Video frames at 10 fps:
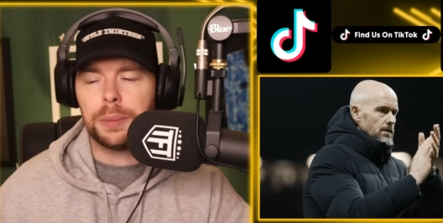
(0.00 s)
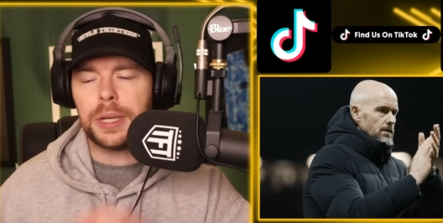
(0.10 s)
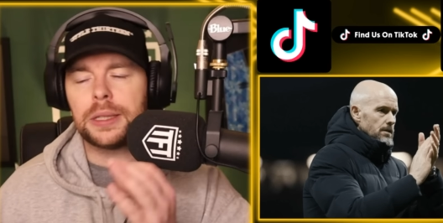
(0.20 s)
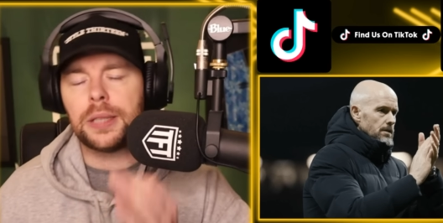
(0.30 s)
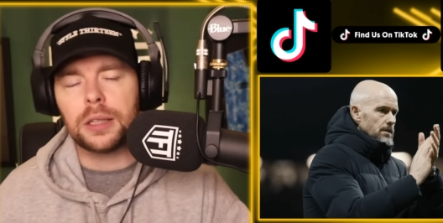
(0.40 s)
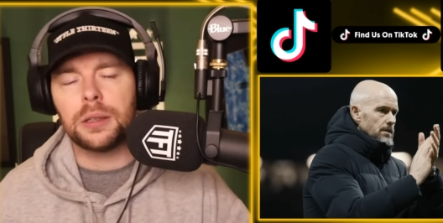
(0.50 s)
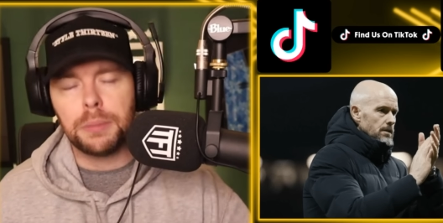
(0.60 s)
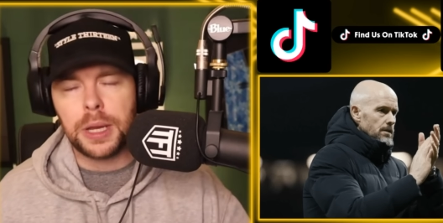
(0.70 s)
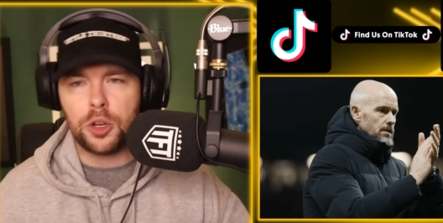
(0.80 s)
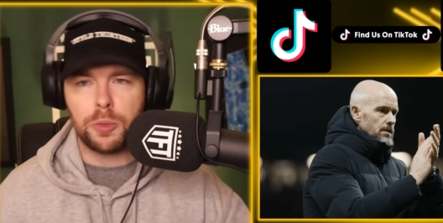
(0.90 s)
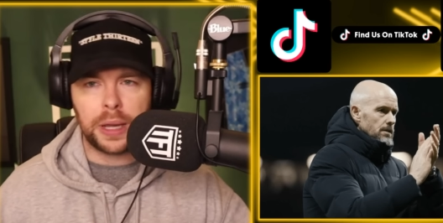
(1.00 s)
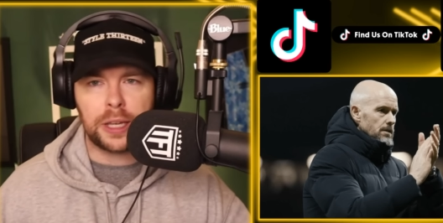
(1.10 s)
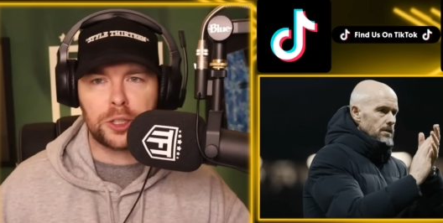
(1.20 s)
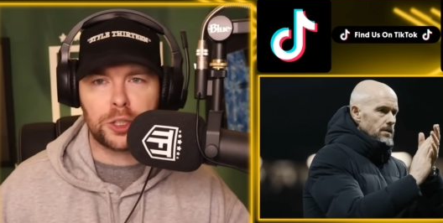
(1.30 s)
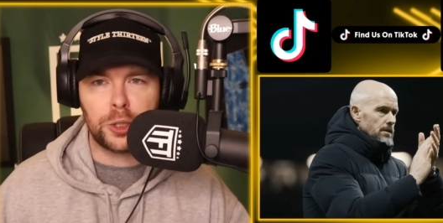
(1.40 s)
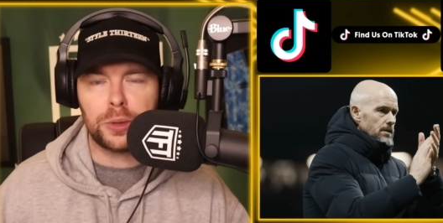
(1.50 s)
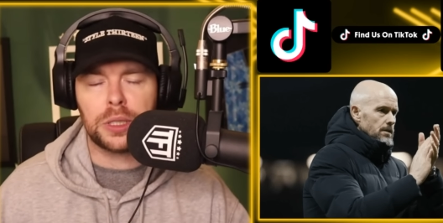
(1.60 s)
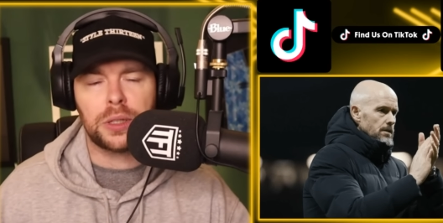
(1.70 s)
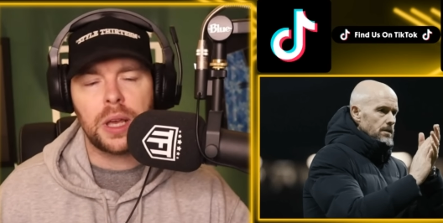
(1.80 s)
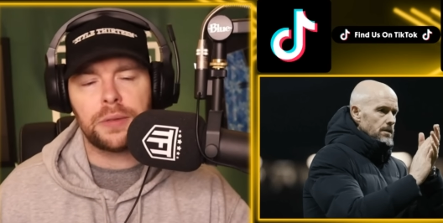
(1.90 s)
Speaker 1: But that doesn't mean you make
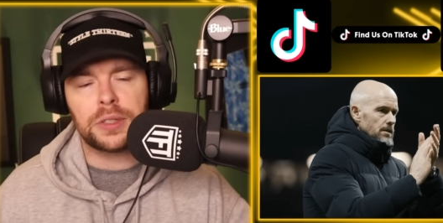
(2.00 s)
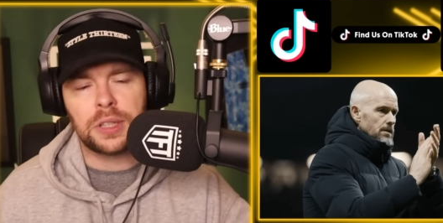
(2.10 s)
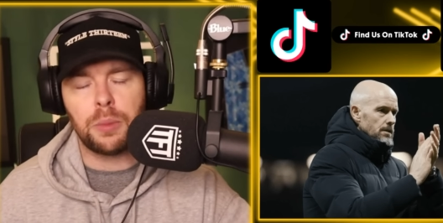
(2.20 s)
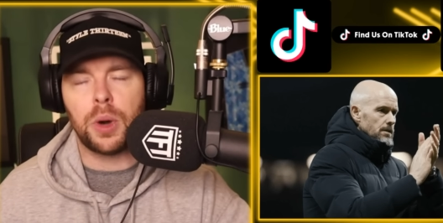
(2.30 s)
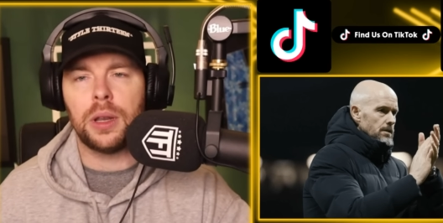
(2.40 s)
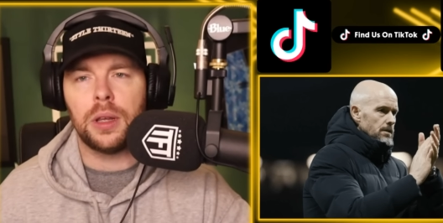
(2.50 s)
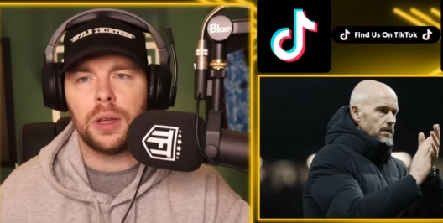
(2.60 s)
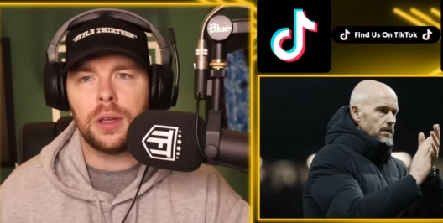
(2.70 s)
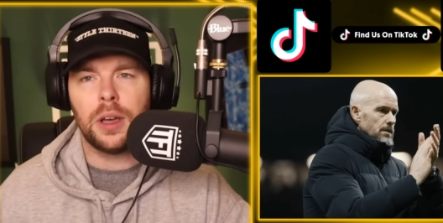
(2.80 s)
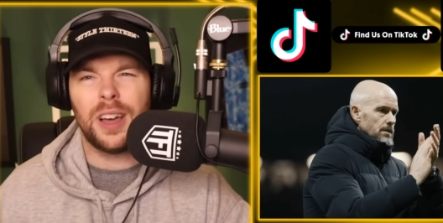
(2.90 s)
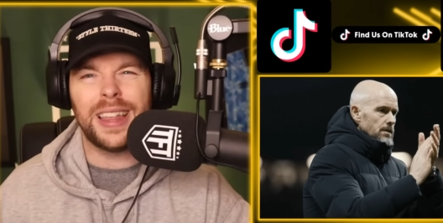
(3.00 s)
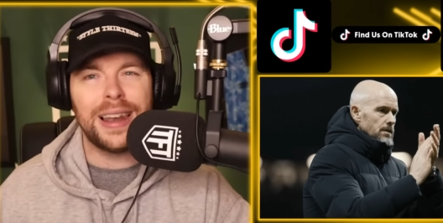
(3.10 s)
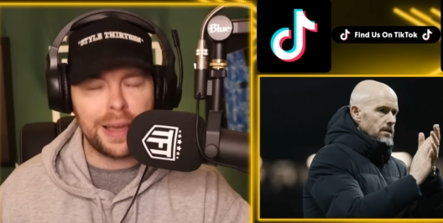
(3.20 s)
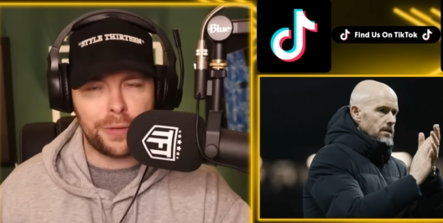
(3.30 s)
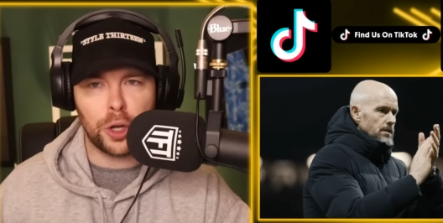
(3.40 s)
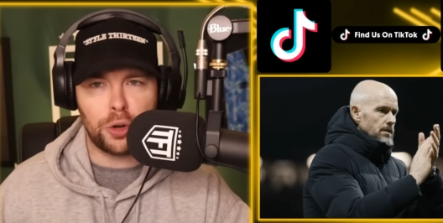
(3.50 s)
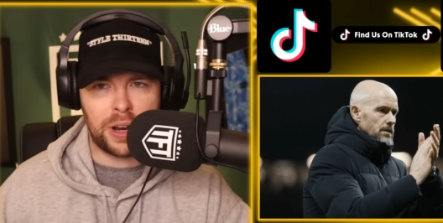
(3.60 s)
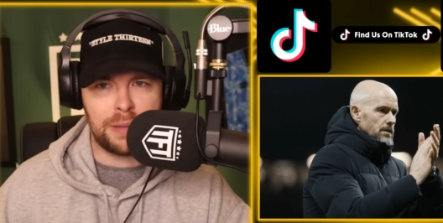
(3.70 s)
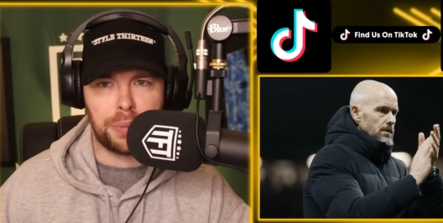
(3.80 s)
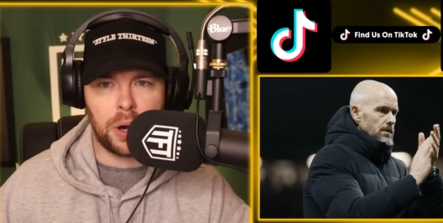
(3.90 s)
excuses for someone at the level of
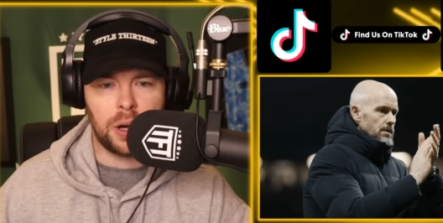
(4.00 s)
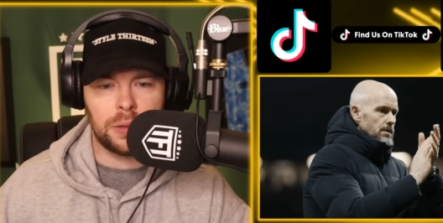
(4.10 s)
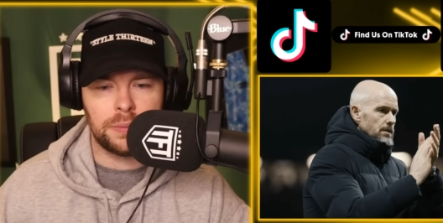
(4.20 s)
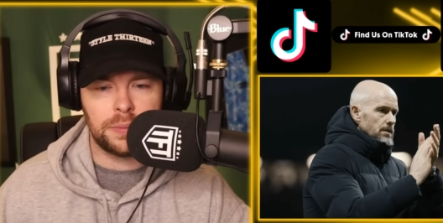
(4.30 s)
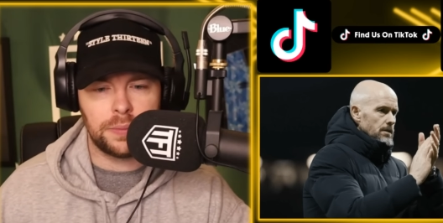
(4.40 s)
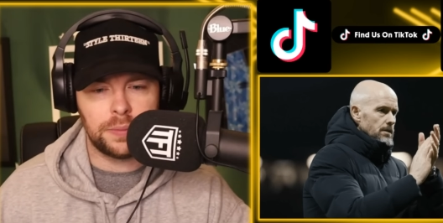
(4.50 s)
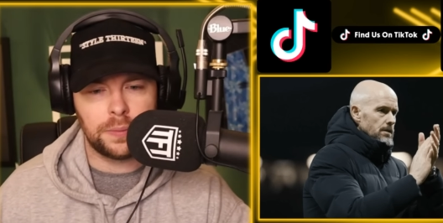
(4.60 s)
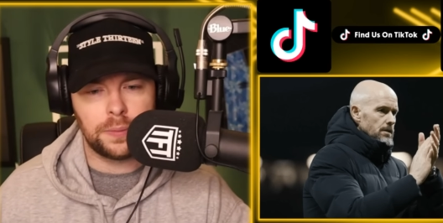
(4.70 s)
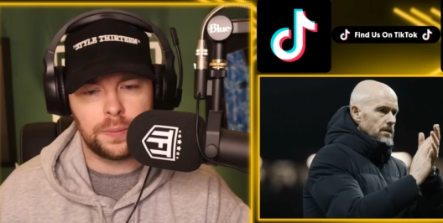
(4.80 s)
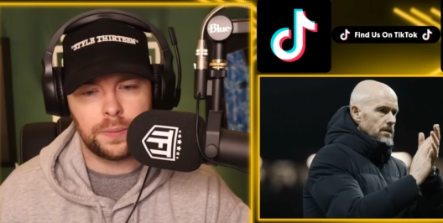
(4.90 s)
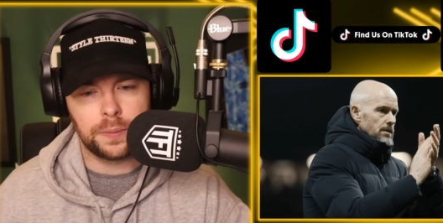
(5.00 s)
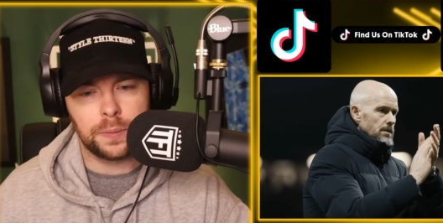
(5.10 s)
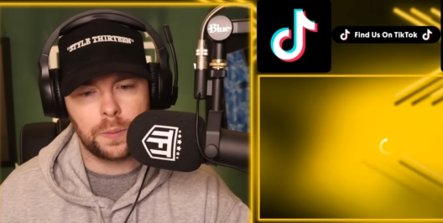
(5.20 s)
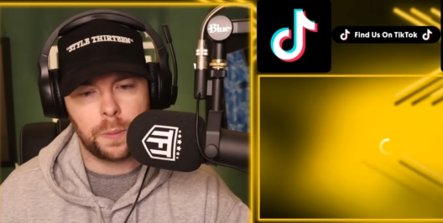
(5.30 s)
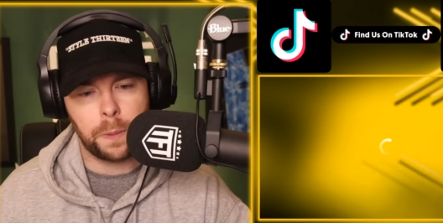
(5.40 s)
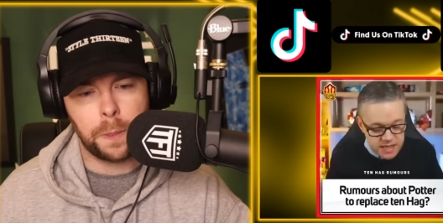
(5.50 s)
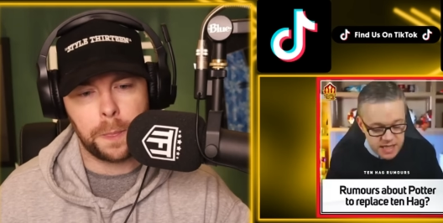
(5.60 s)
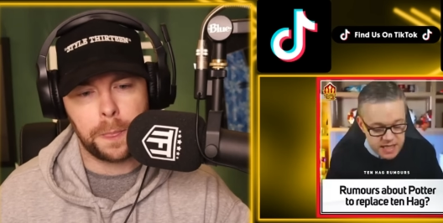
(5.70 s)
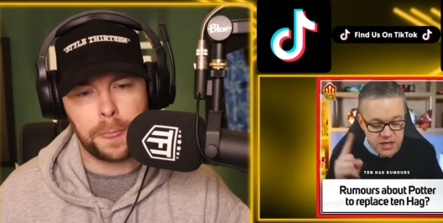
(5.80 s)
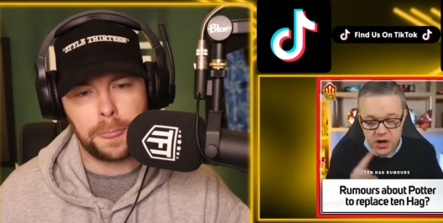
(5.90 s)
Graham Potter.
Speaker 2: Yes. Man
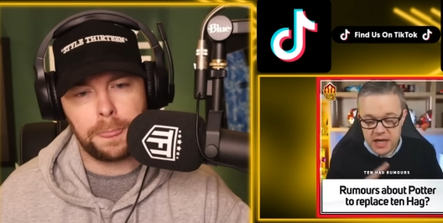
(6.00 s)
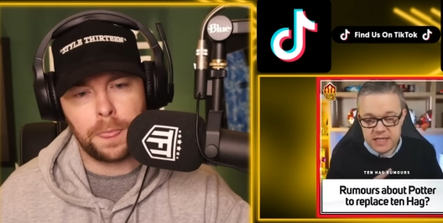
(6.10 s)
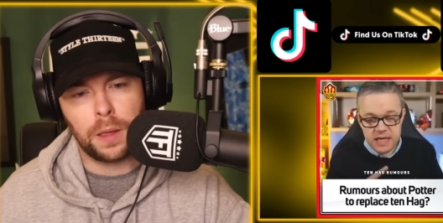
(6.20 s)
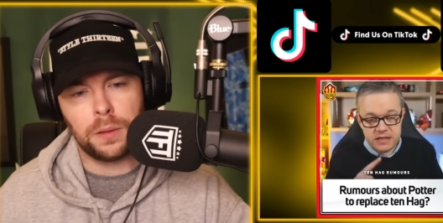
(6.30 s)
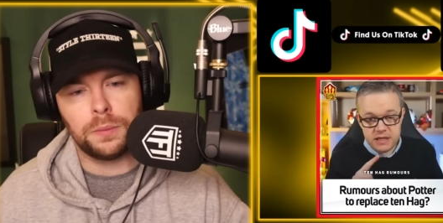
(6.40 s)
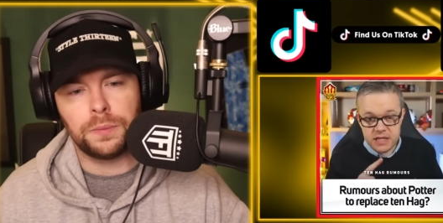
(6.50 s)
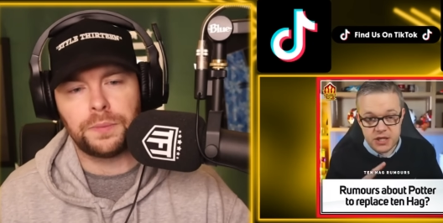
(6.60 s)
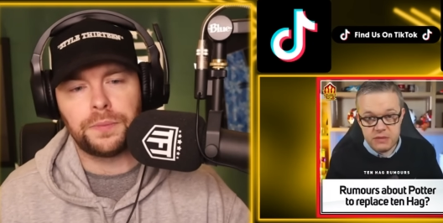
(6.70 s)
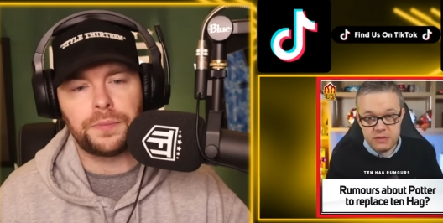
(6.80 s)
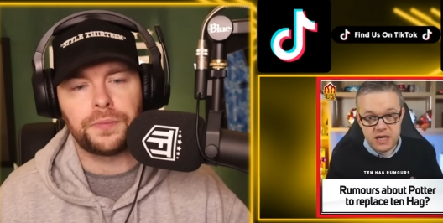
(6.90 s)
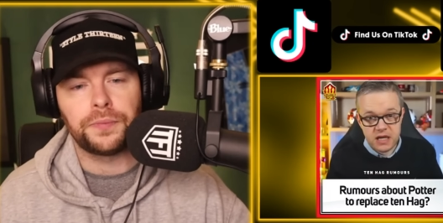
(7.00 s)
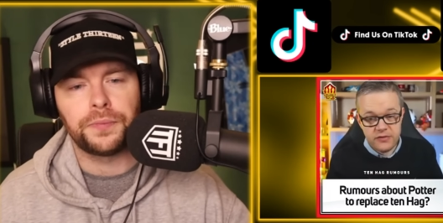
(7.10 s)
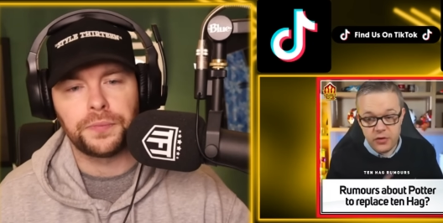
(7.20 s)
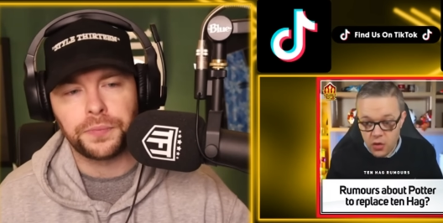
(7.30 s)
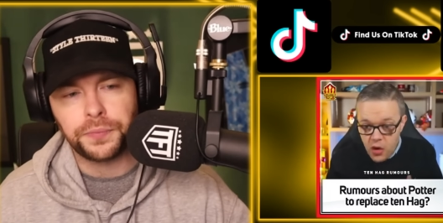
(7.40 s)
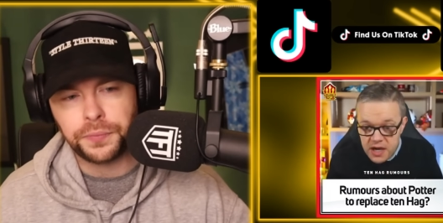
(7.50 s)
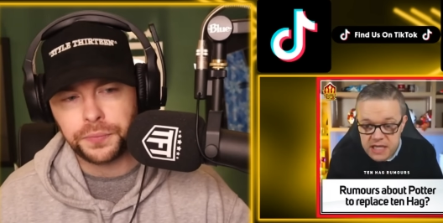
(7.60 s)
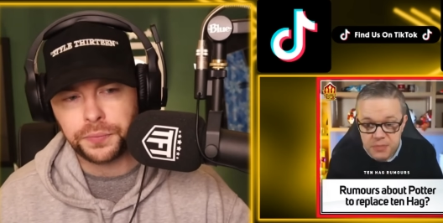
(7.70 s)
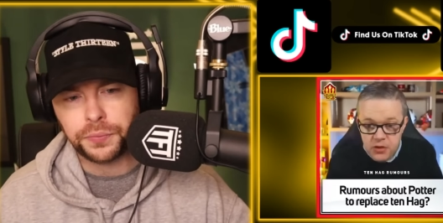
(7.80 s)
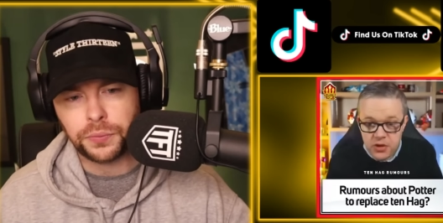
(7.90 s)
United, Sir Jim Ratcliffe are already
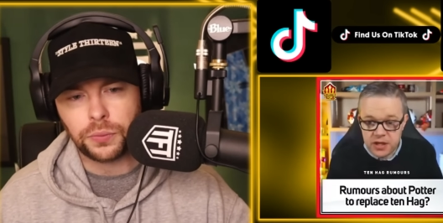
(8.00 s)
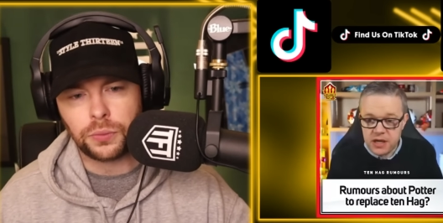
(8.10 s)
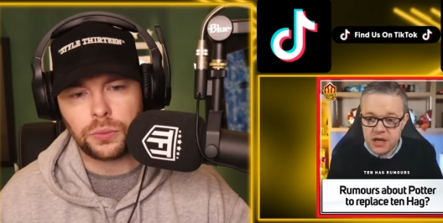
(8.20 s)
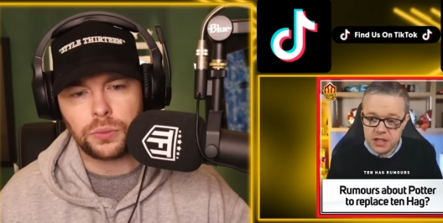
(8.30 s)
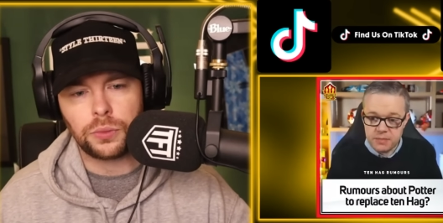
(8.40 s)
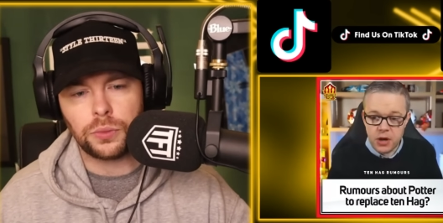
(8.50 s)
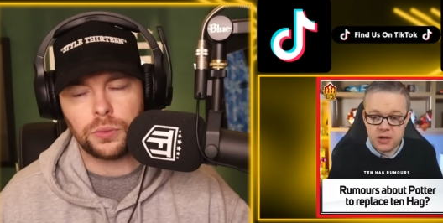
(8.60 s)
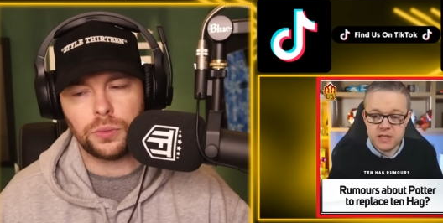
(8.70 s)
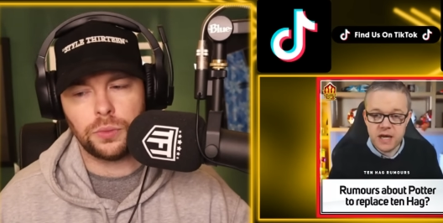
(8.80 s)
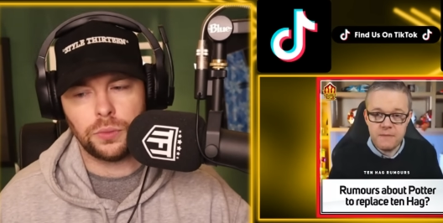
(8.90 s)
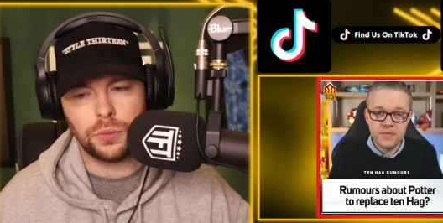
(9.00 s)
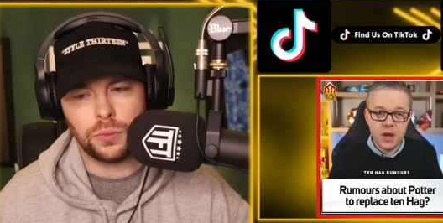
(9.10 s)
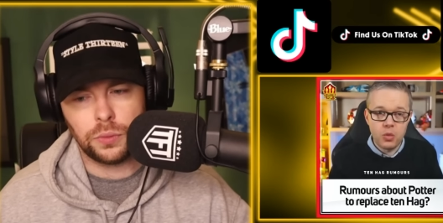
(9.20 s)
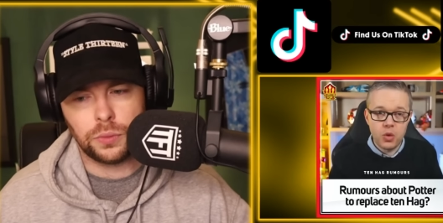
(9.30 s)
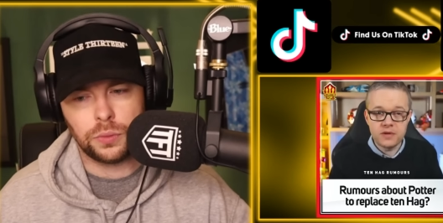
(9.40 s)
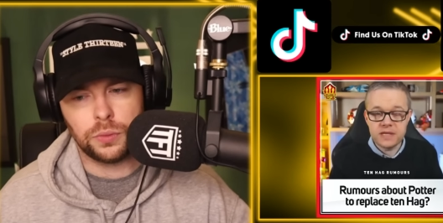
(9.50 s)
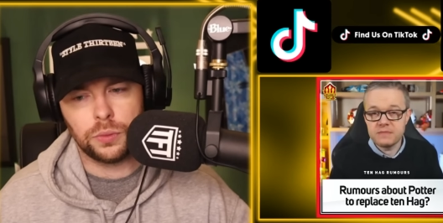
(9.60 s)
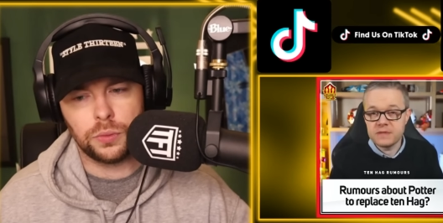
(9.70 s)
spoken to Potter, wants him